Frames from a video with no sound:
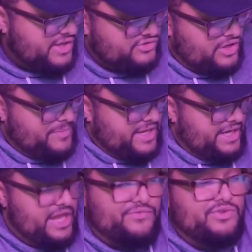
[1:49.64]
So, I
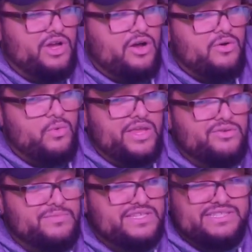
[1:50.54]
mean, if you go and
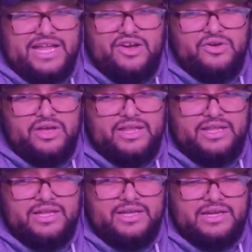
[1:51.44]
you missed out,
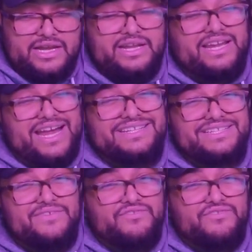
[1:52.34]
kind of like I did at